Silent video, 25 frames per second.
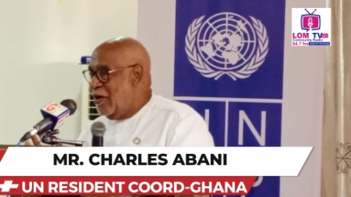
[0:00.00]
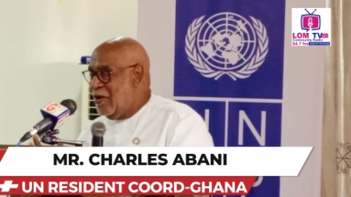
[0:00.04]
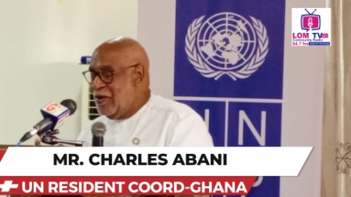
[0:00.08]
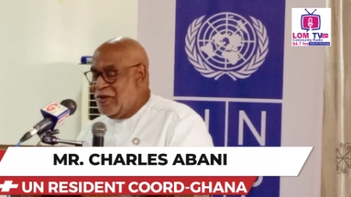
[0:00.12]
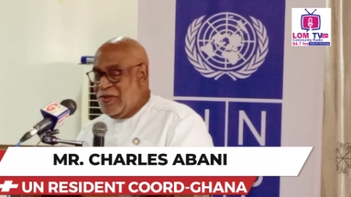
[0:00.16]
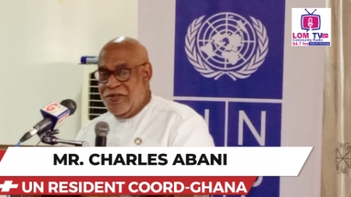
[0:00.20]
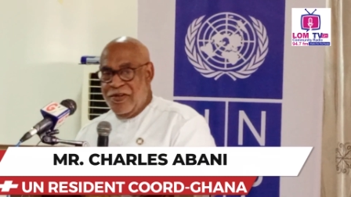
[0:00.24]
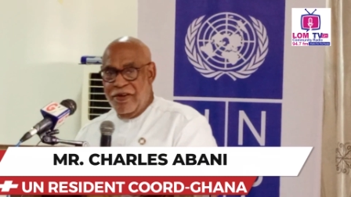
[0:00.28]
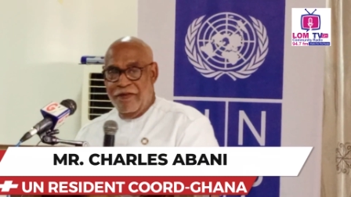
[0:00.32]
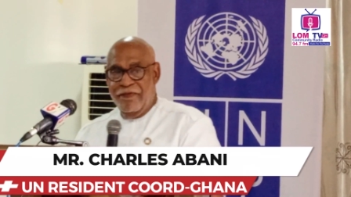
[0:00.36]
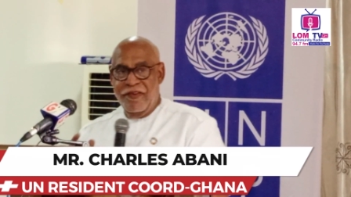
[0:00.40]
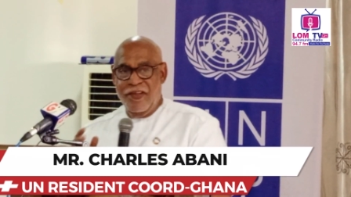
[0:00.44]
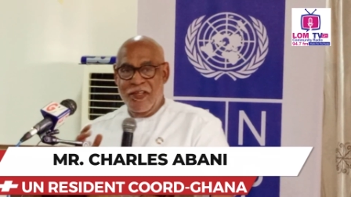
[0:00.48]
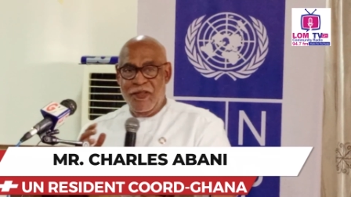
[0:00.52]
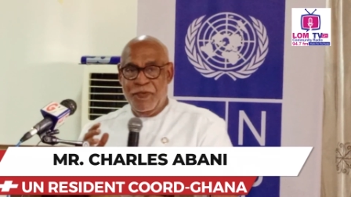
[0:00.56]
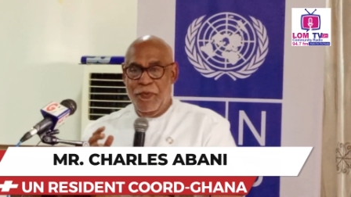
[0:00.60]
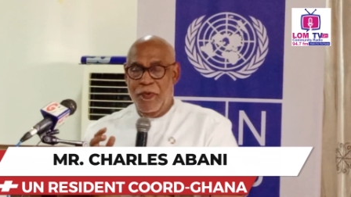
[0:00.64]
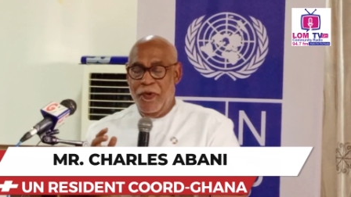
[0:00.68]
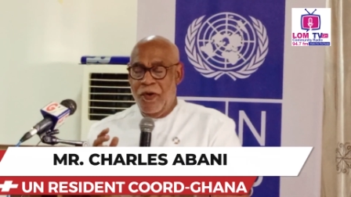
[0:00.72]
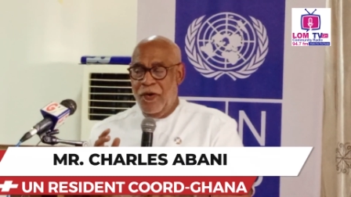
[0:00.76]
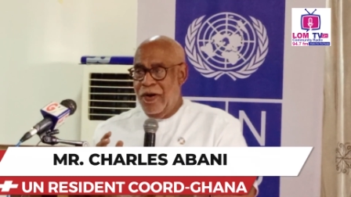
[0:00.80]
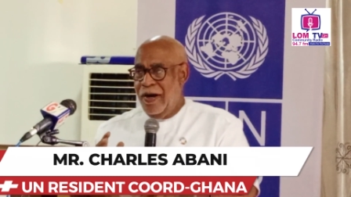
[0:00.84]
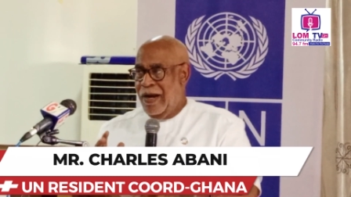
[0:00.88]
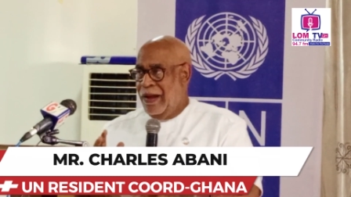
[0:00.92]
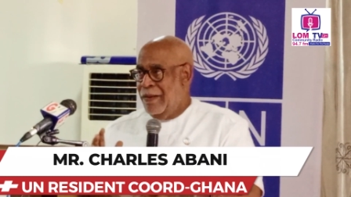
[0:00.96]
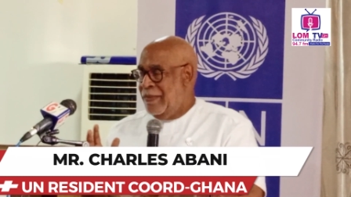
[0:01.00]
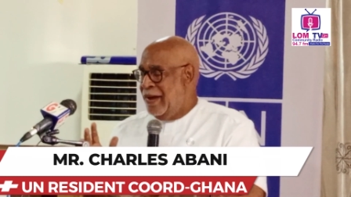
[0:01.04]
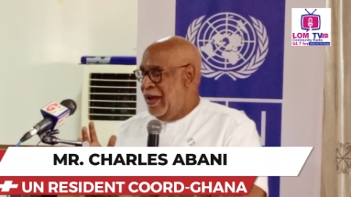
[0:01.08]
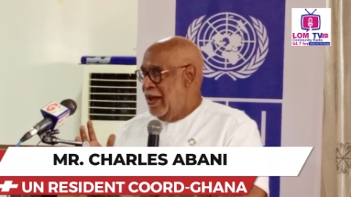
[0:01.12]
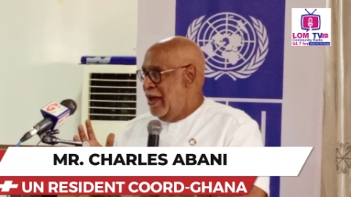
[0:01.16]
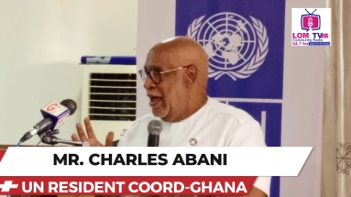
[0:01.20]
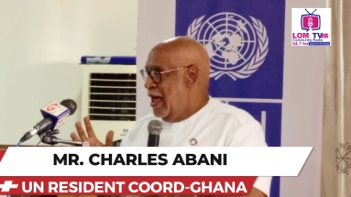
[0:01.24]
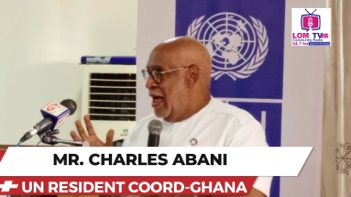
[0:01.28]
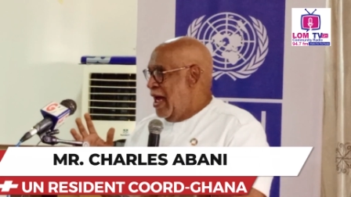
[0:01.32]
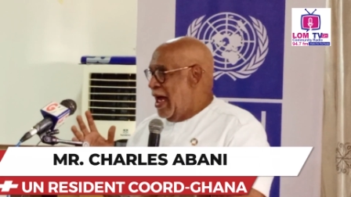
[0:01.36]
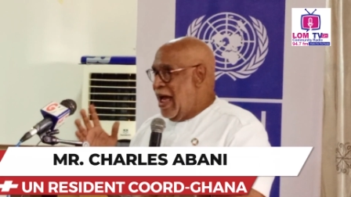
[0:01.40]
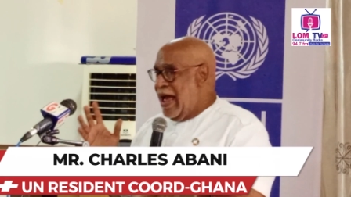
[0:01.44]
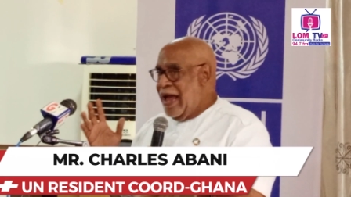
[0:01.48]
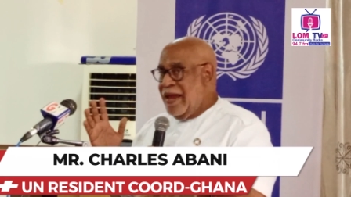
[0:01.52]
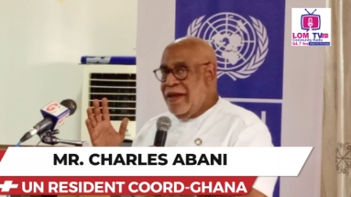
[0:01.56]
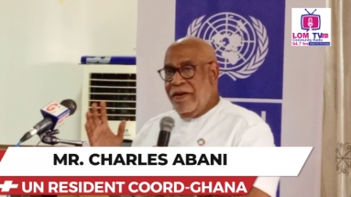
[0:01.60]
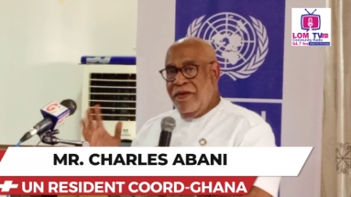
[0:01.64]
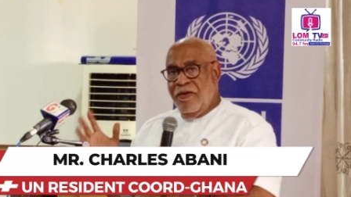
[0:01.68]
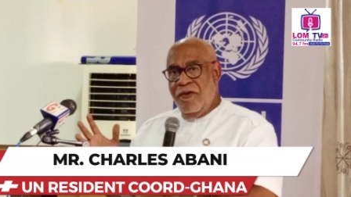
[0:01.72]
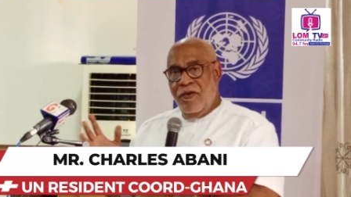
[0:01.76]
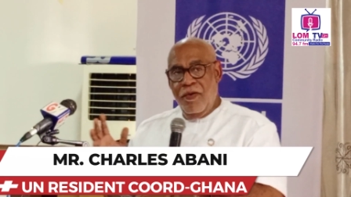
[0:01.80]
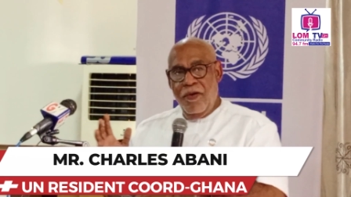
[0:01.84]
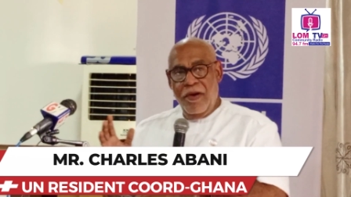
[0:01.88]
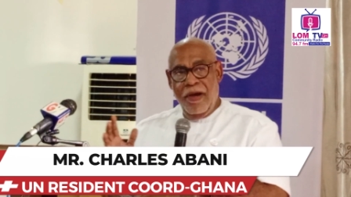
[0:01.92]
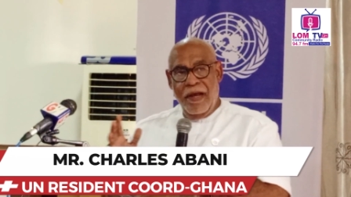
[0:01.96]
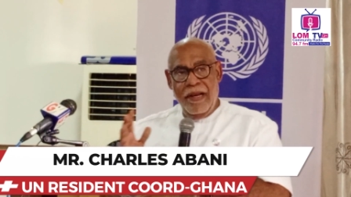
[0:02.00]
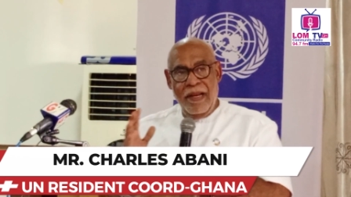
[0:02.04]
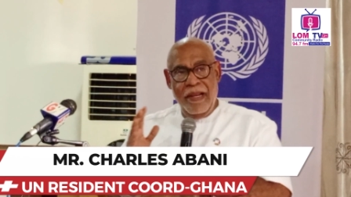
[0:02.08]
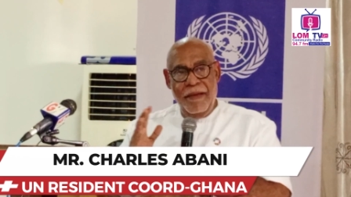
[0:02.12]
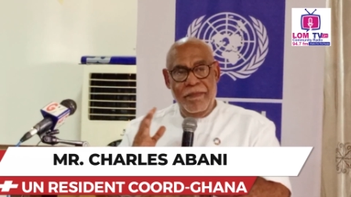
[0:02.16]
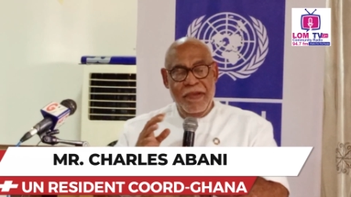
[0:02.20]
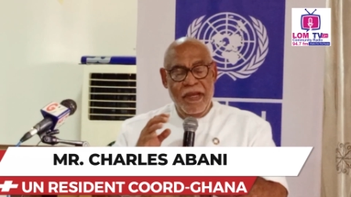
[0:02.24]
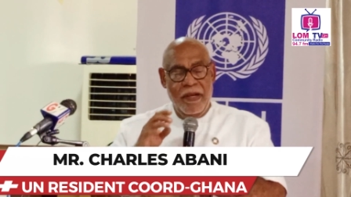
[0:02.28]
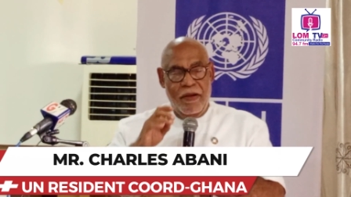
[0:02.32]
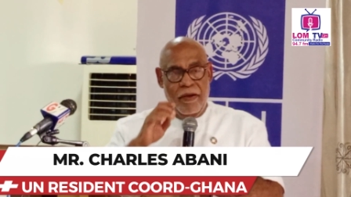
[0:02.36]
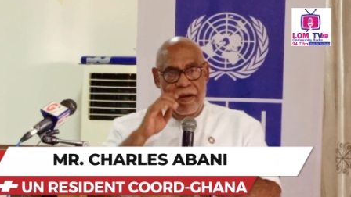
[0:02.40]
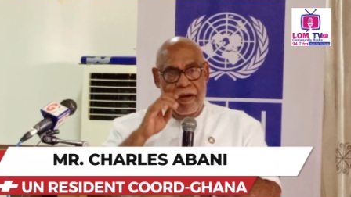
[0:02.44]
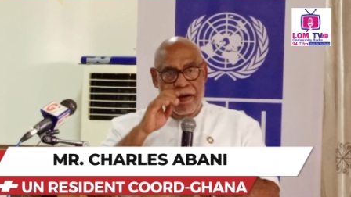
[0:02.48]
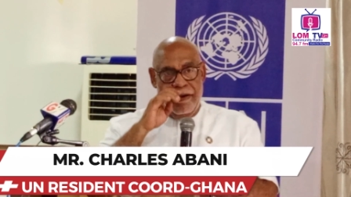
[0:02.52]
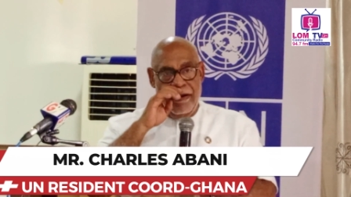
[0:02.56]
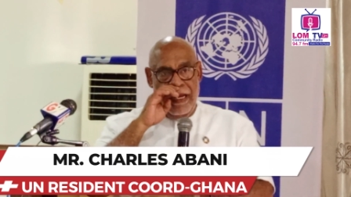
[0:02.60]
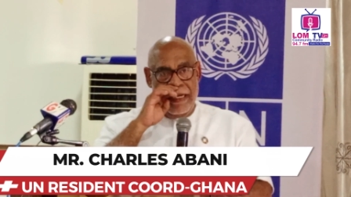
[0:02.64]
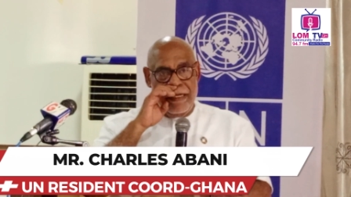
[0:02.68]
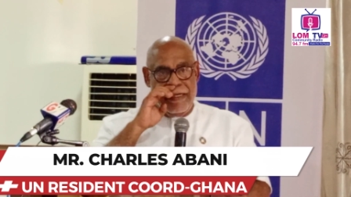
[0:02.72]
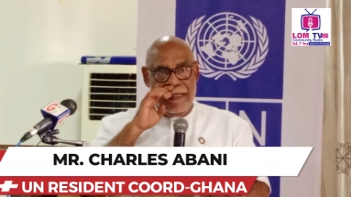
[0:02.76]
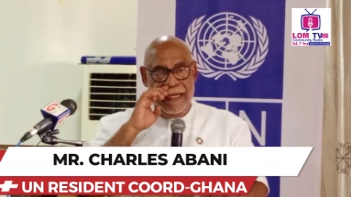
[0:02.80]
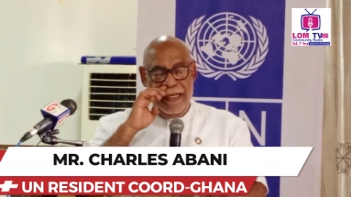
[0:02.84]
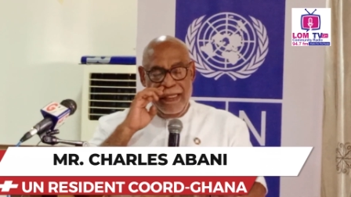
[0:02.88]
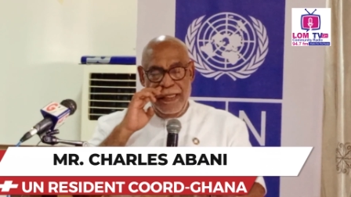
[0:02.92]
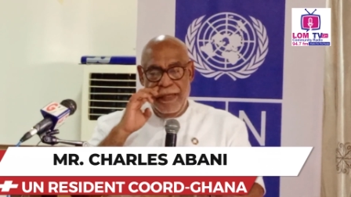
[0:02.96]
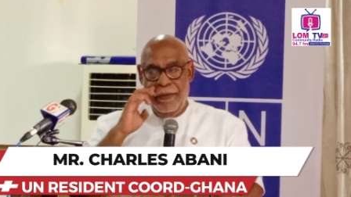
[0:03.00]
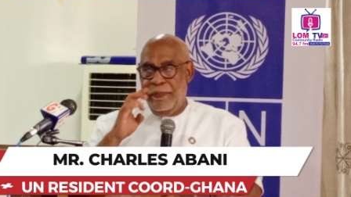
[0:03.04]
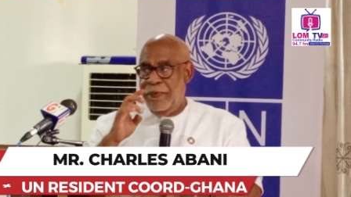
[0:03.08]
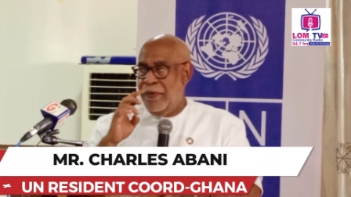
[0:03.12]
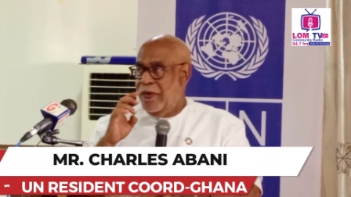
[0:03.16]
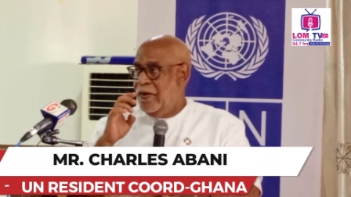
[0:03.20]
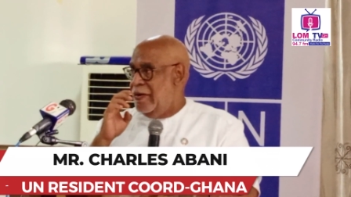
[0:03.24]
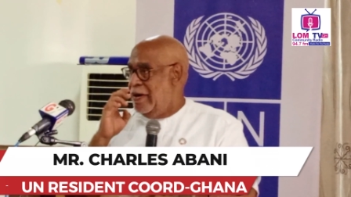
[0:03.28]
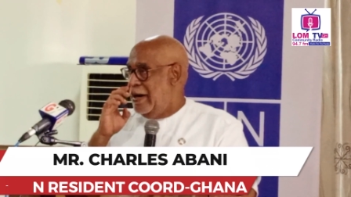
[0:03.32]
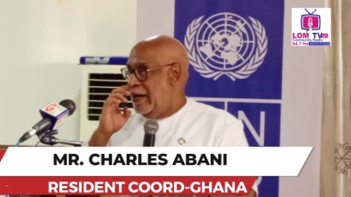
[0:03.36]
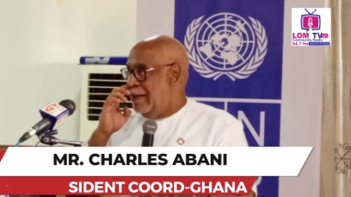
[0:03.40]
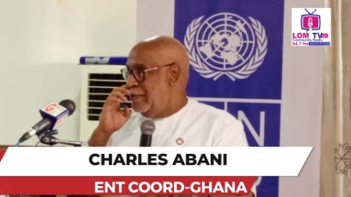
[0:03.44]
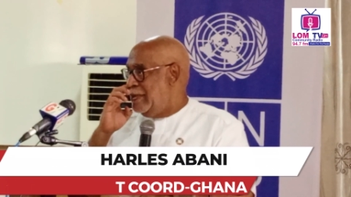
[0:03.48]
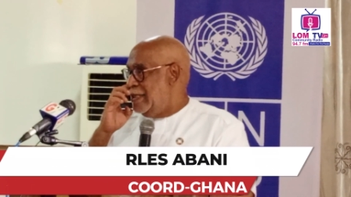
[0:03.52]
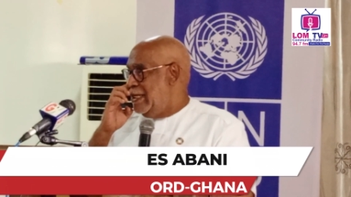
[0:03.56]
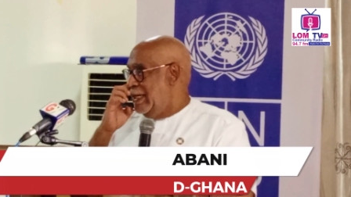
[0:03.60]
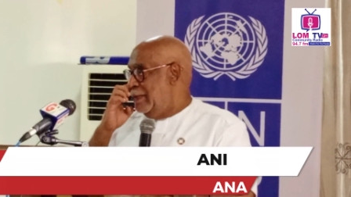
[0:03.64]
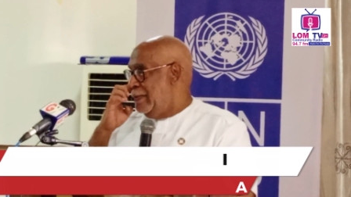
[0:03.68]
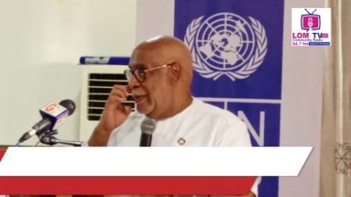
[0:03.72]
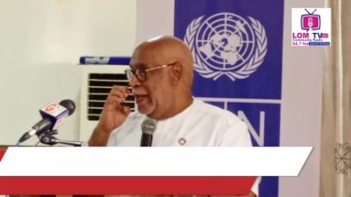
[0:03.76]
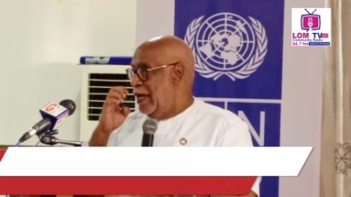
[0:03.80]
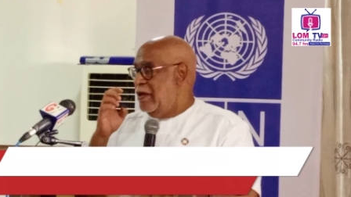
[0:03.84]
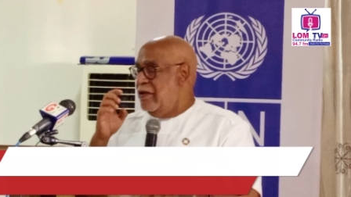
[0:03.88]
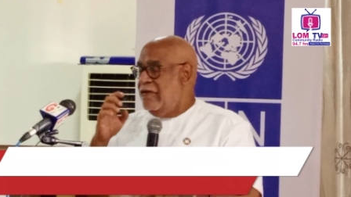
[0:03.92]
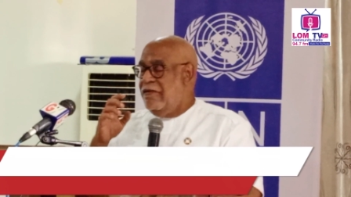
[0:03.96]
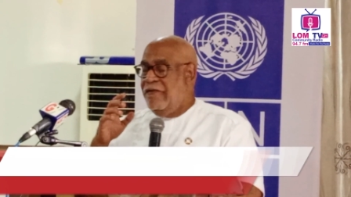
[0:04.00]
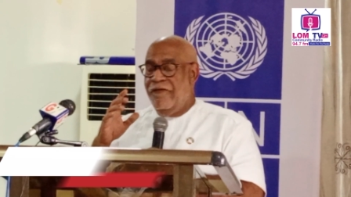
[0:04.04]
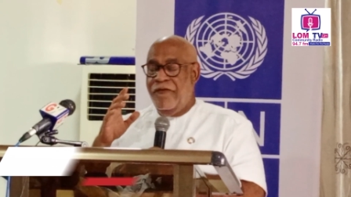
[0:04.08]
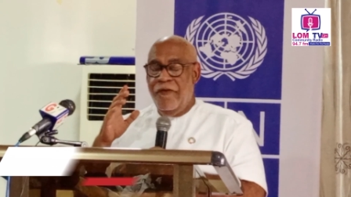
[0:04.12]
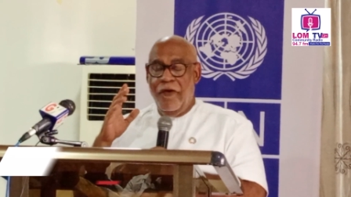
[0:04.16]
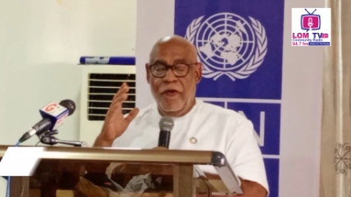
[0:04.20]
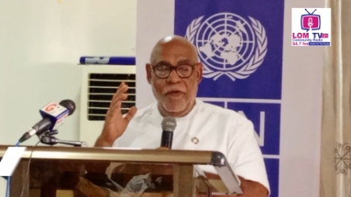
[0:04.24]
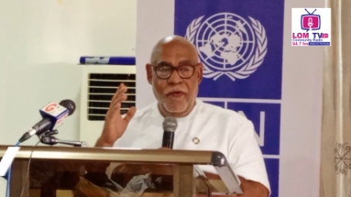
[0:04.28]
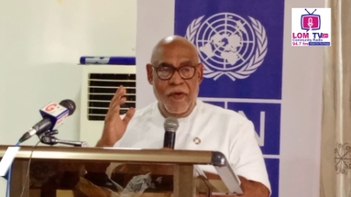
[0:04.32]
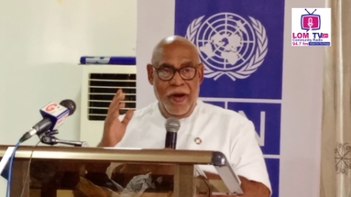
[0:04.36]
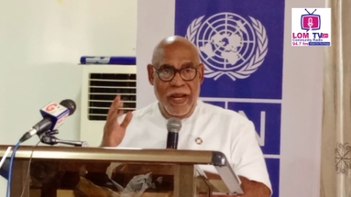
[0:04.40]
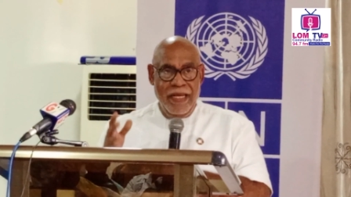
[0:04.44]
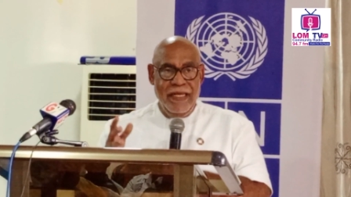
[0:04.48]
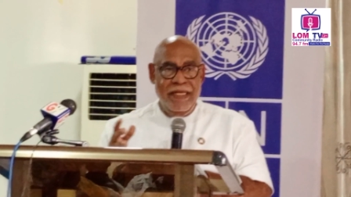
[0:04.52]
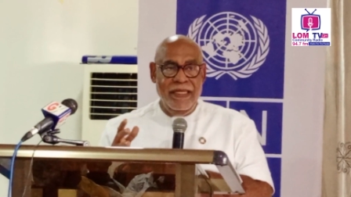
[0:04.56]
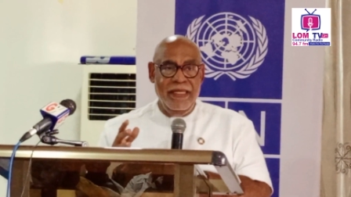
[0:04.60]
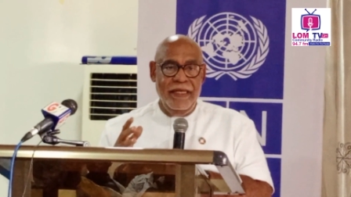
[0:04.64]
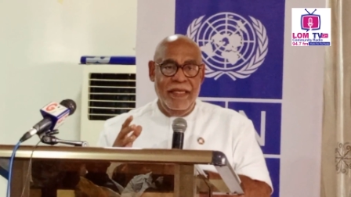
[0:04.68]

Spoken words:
launch of this program, I know, and let me congratulate the program team, that you've already